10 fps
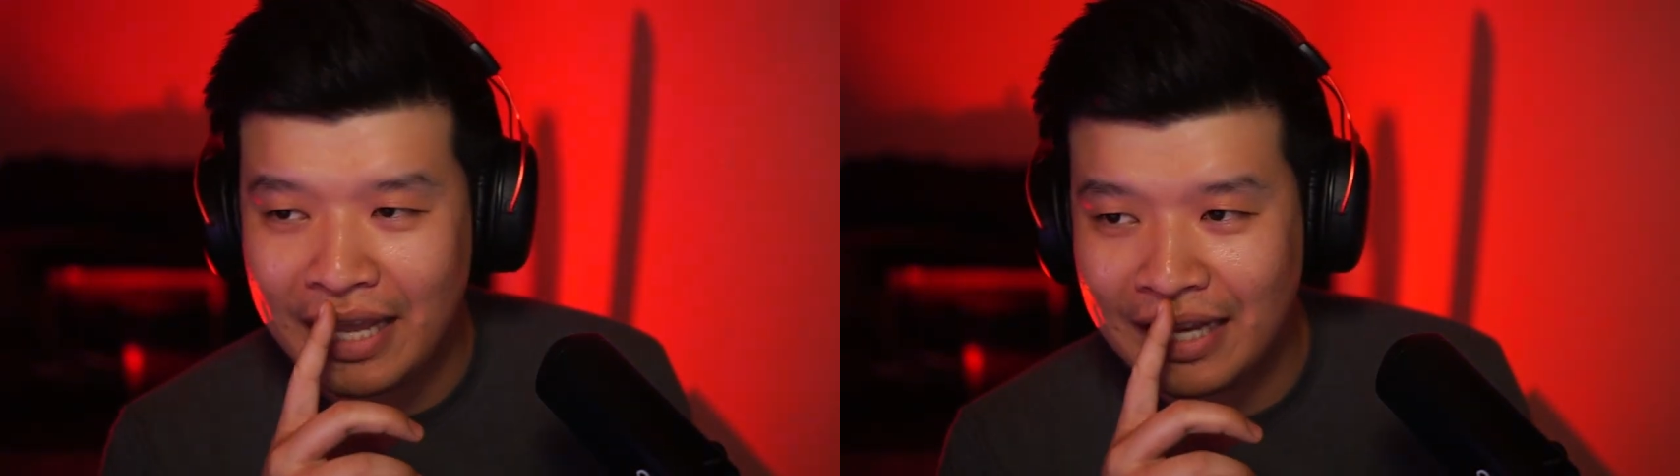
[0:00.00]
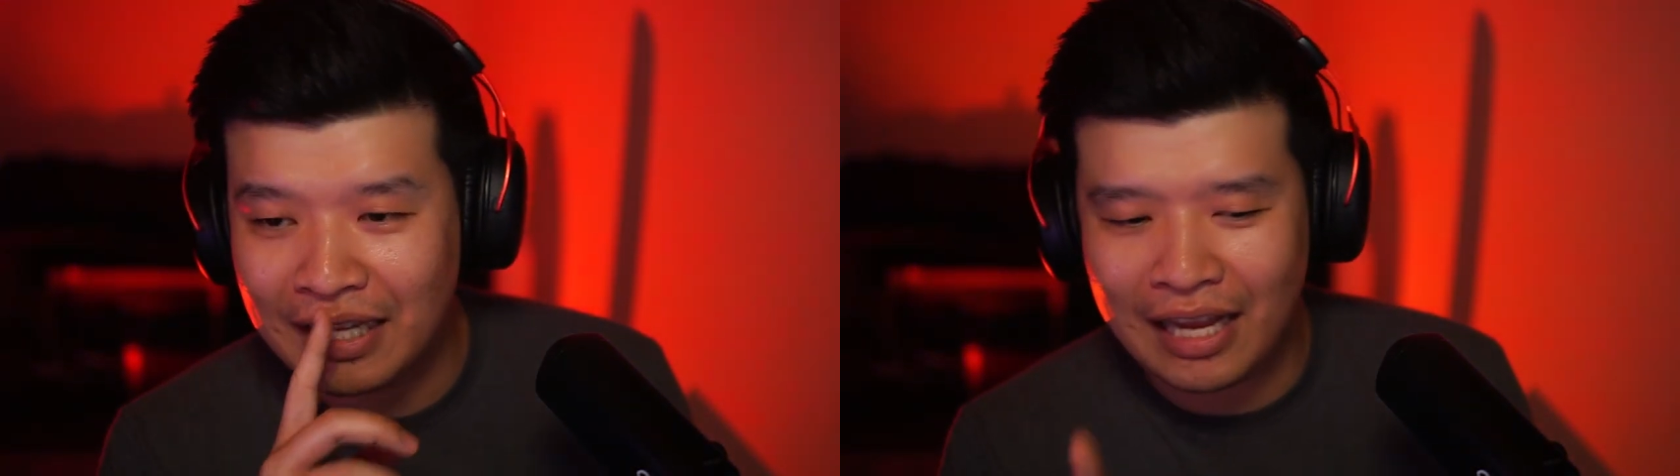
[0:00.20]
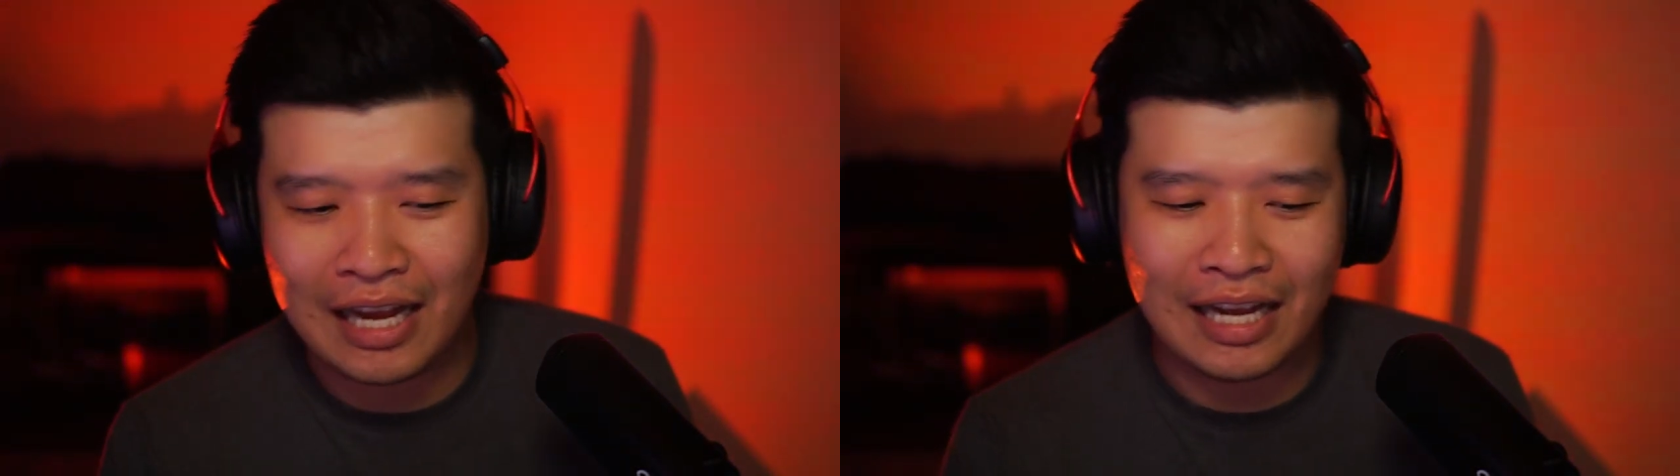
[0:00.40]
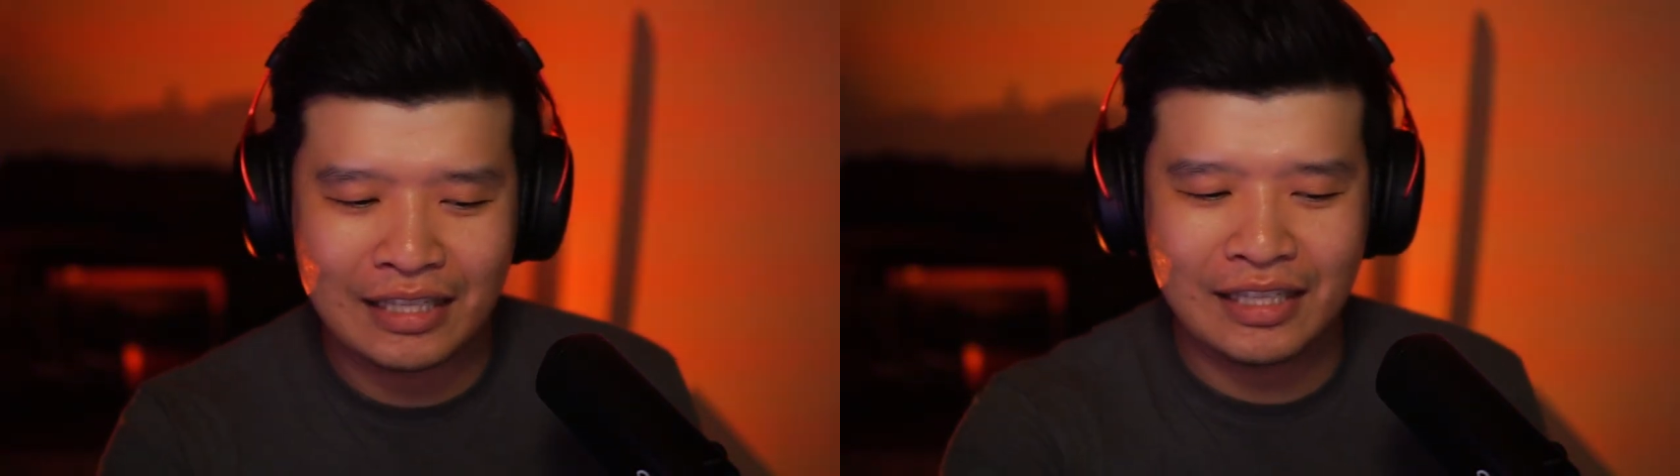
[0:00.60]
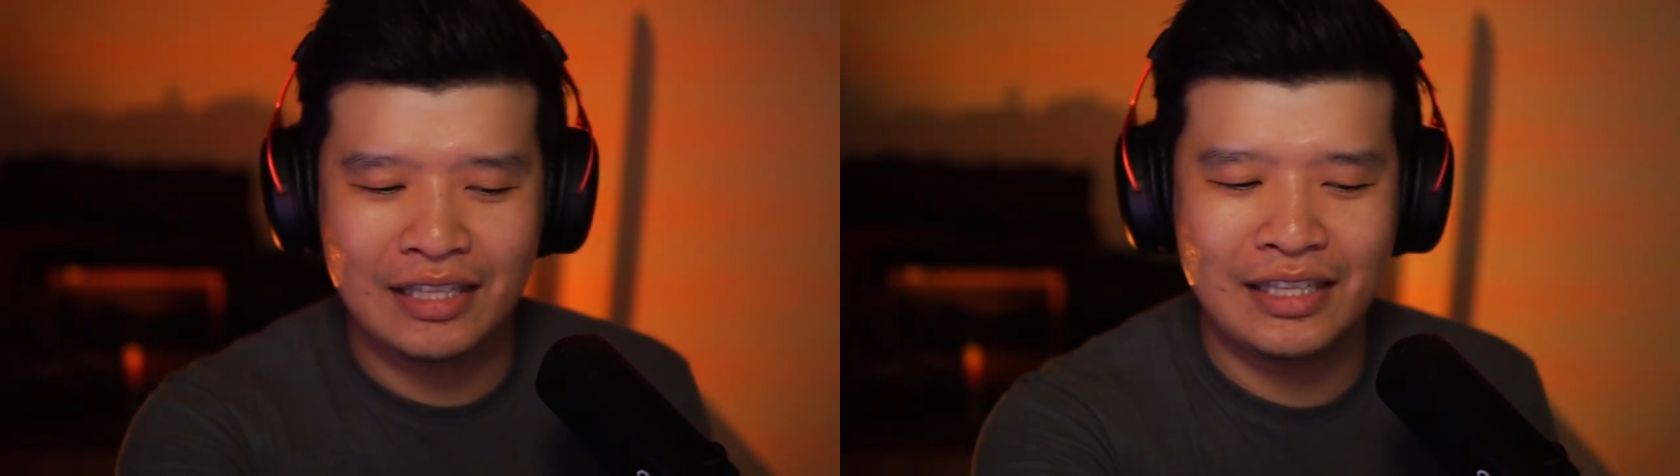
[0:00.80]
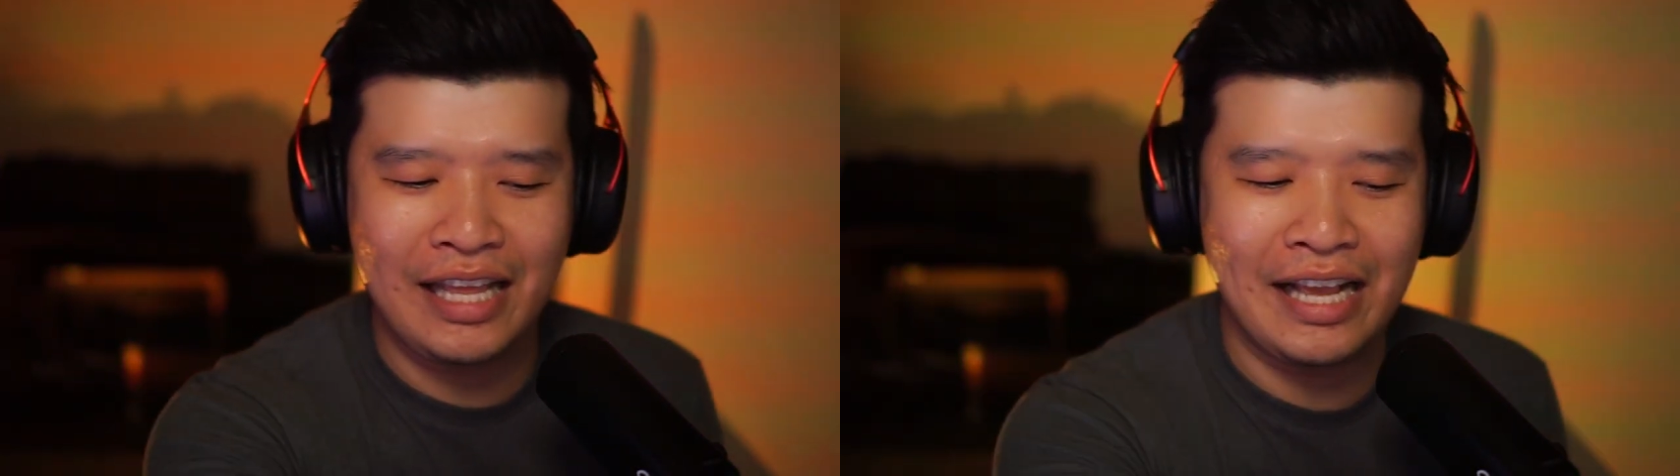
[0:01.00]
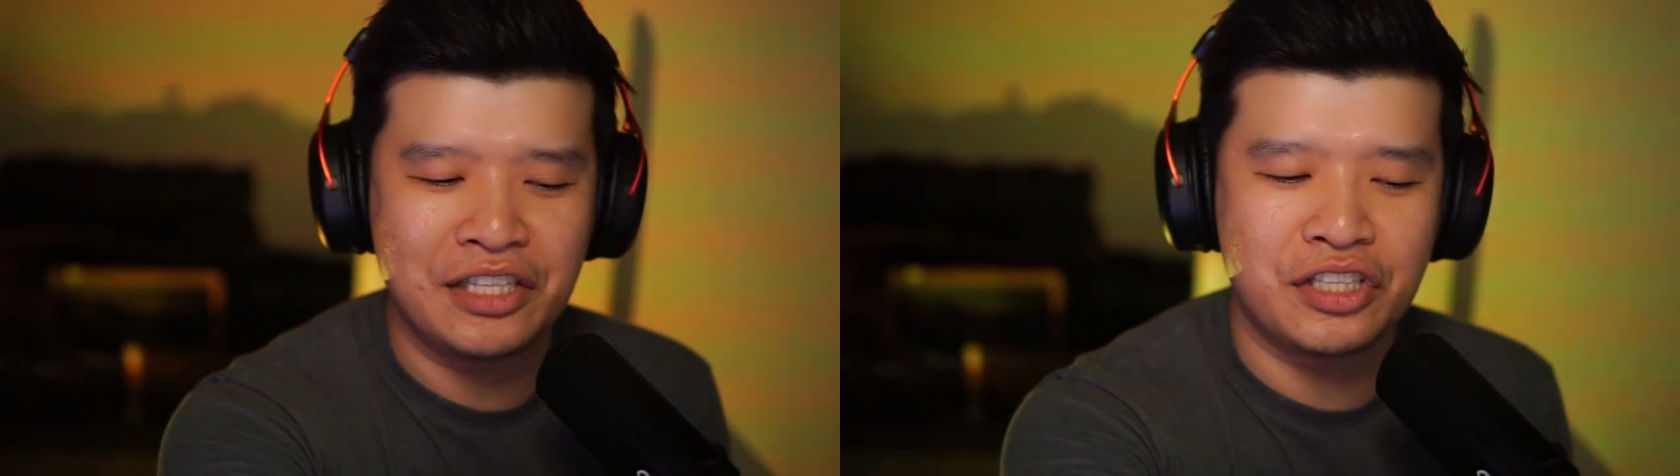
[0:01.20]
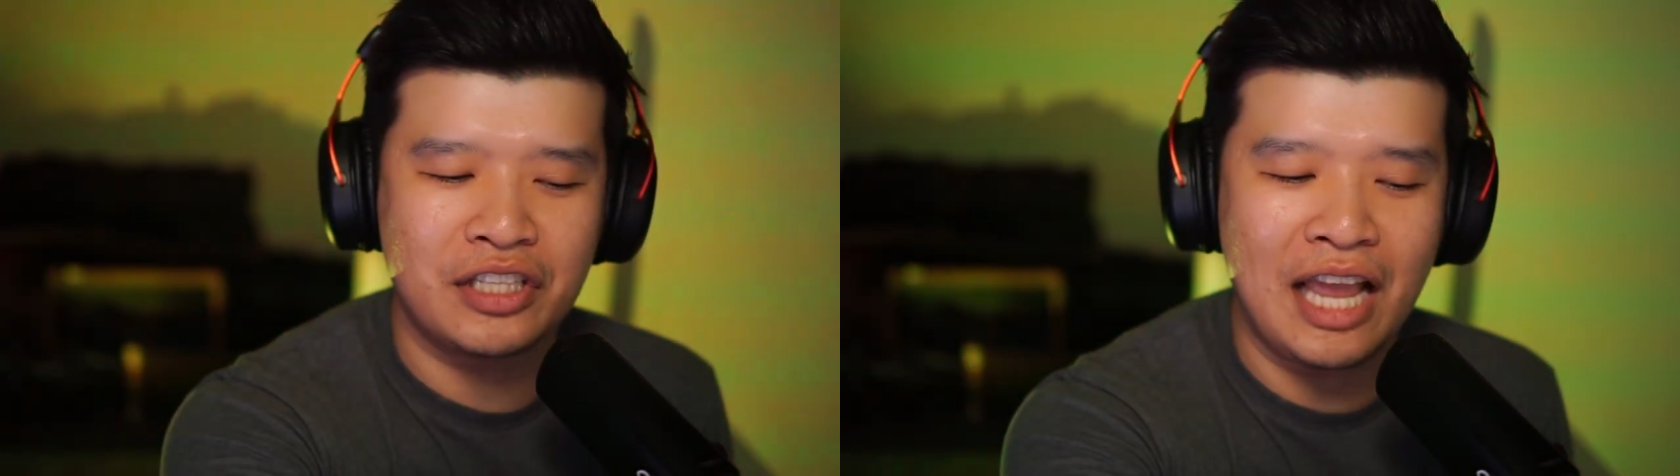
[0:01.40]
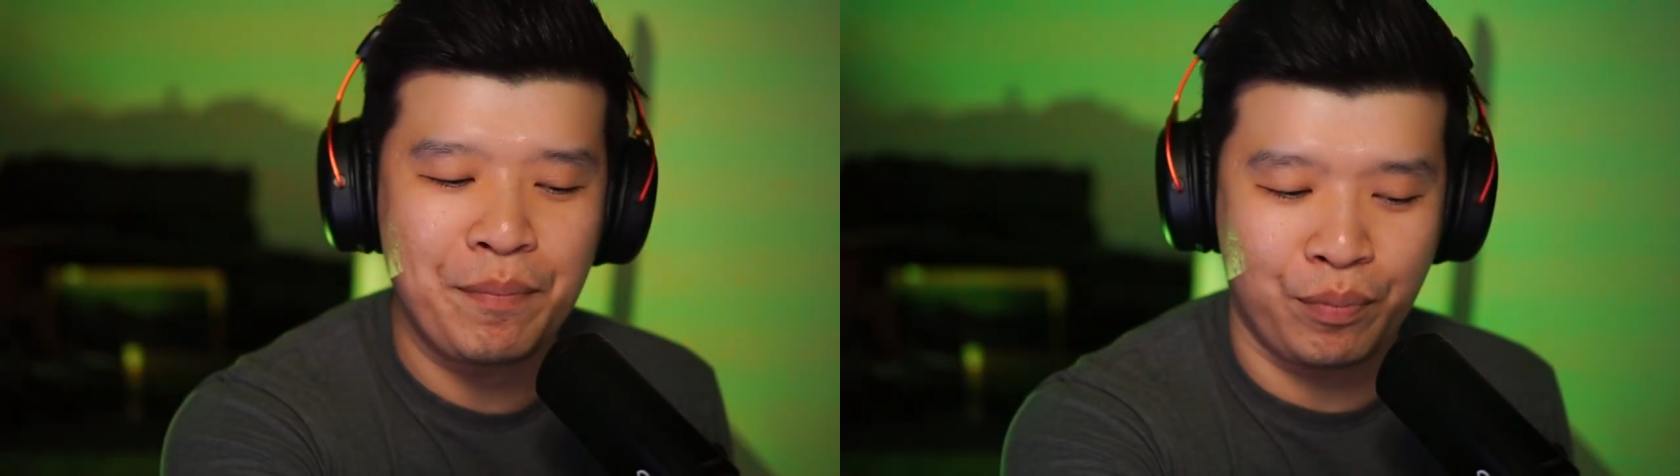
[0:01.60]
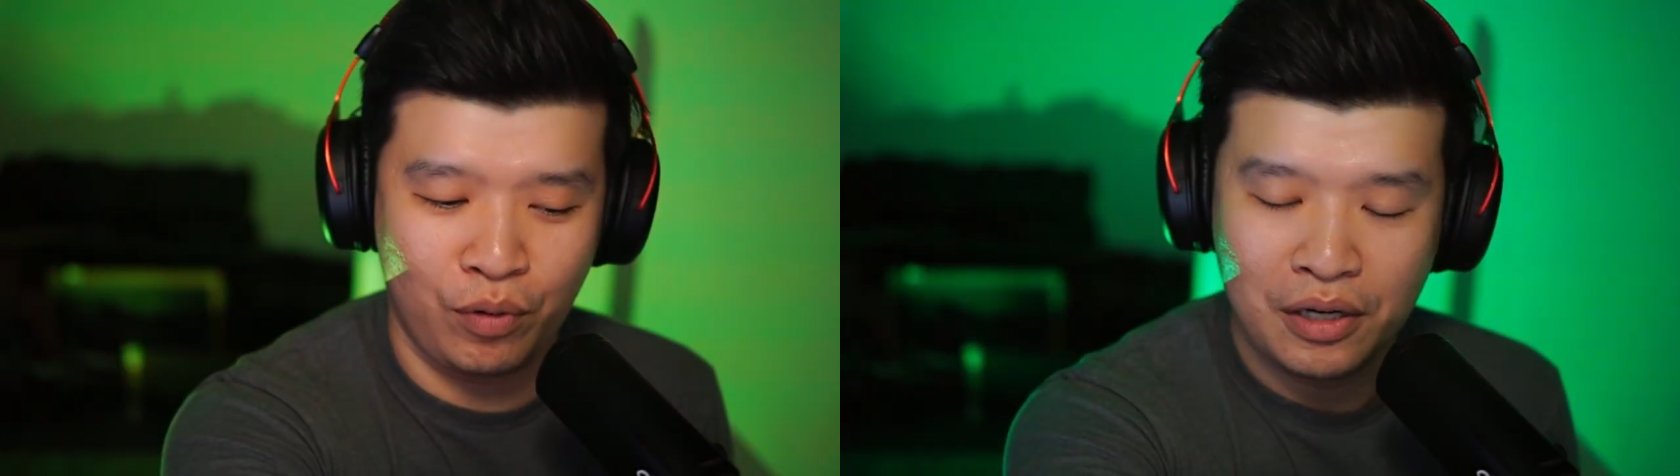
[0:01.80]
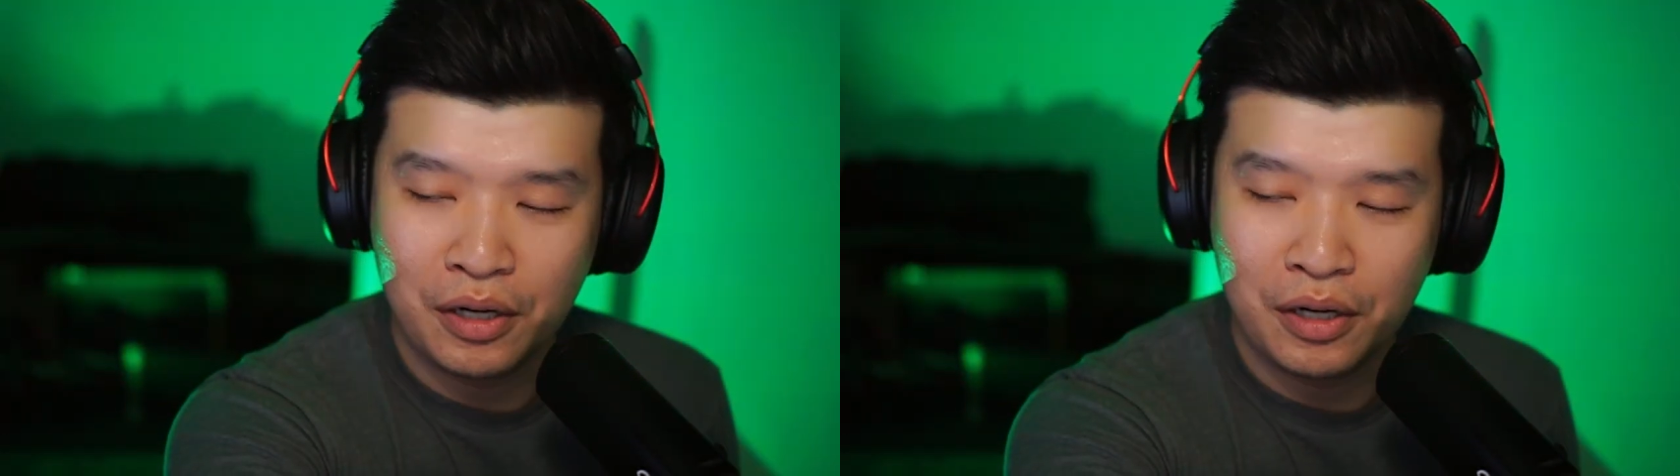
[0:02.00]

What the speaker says: the escape rope